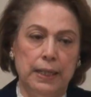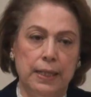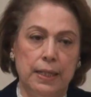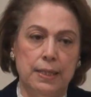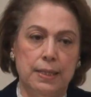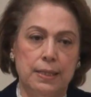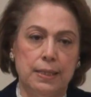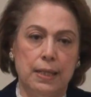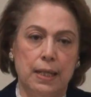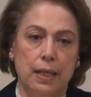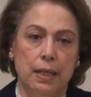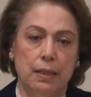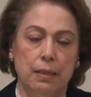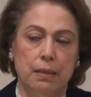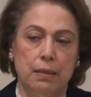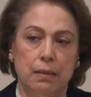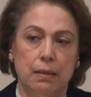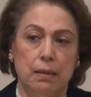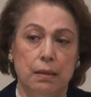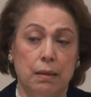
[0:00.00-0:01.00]
And I
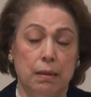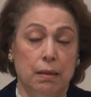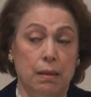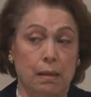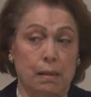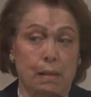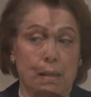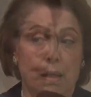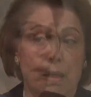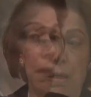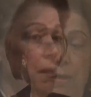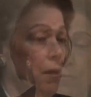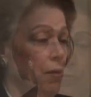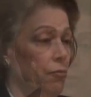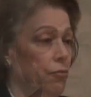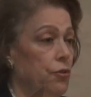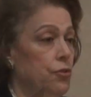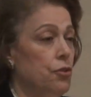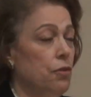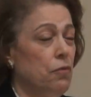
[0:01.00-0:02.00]
said,
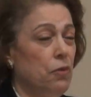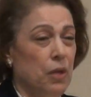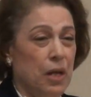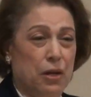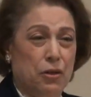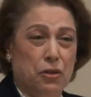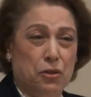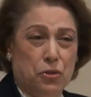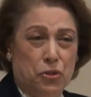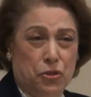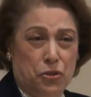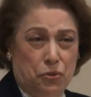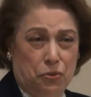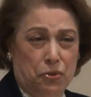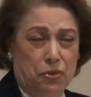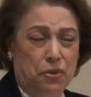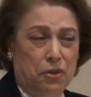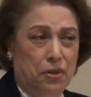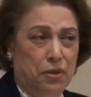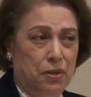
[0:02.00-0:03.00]
first of all, are you
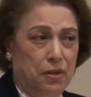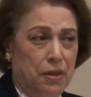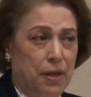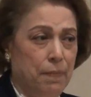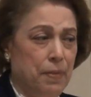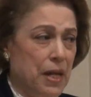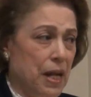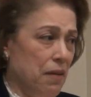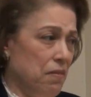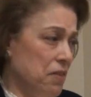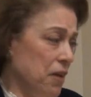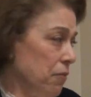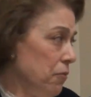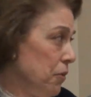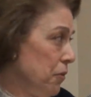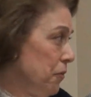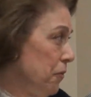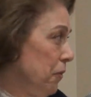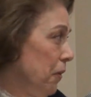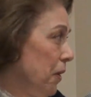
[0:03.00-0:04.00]
sure? I've never
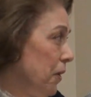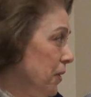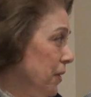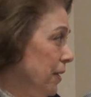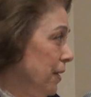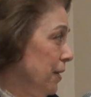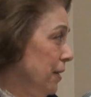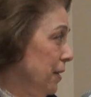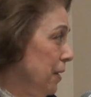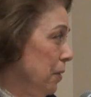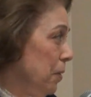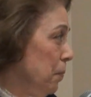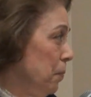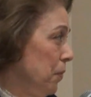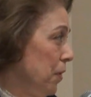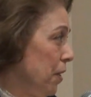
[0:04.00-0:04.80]
thought that the